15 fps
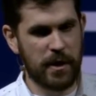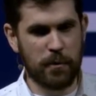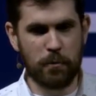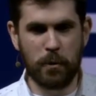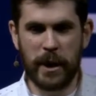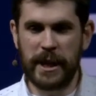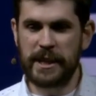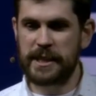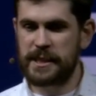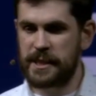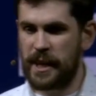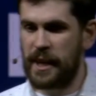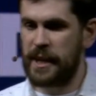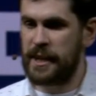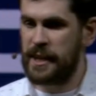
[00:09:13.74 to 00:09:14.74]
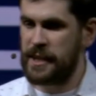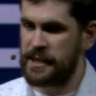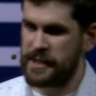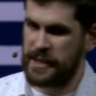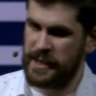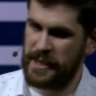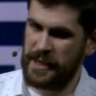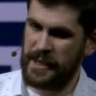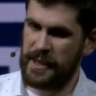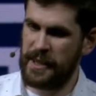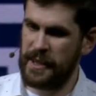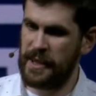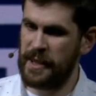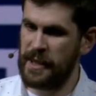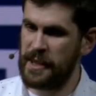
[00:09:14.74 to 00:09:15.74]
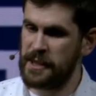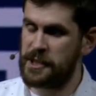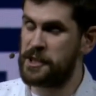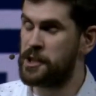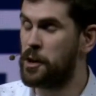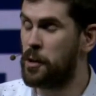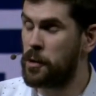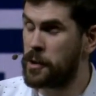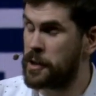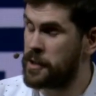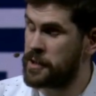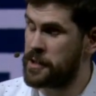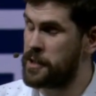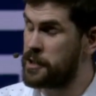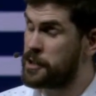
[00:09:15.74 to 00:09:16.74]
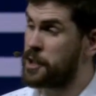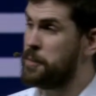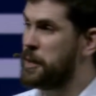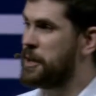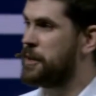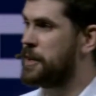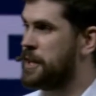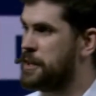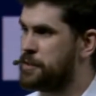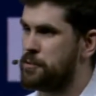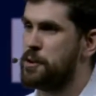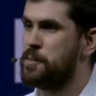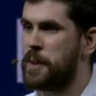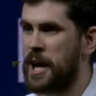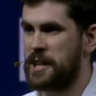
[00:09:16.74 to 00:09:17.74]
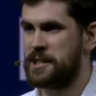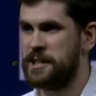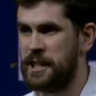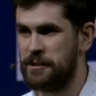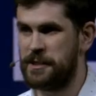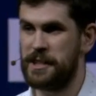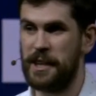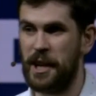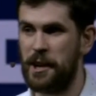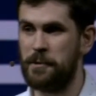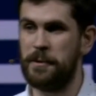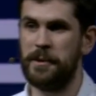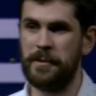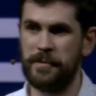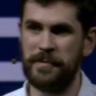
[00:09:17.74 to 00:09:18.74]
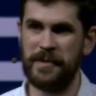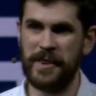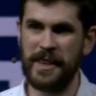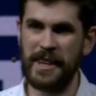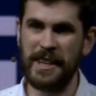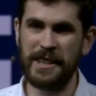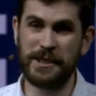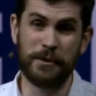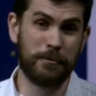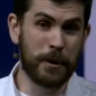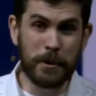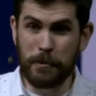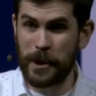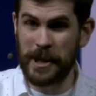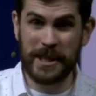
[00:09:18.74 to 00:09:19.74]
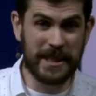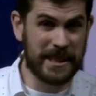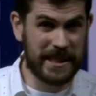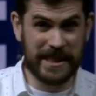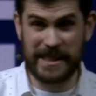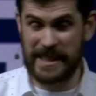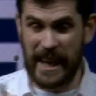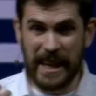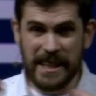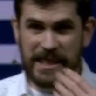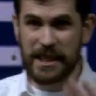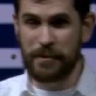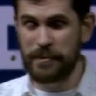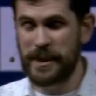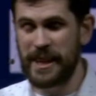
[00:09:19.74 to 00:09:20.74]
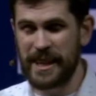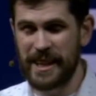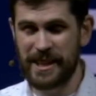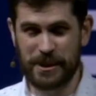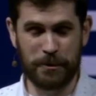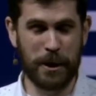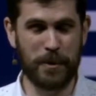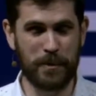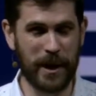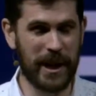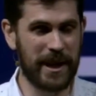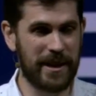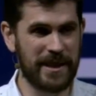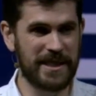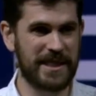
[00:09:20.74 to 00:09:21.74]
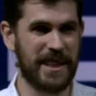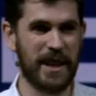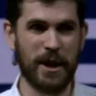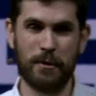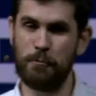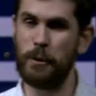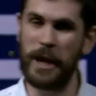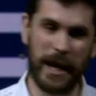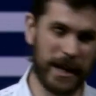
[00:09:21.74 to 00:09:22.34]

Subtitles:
We decided to talk to the community through patch notes alone. So if we wanted to say something to our players, we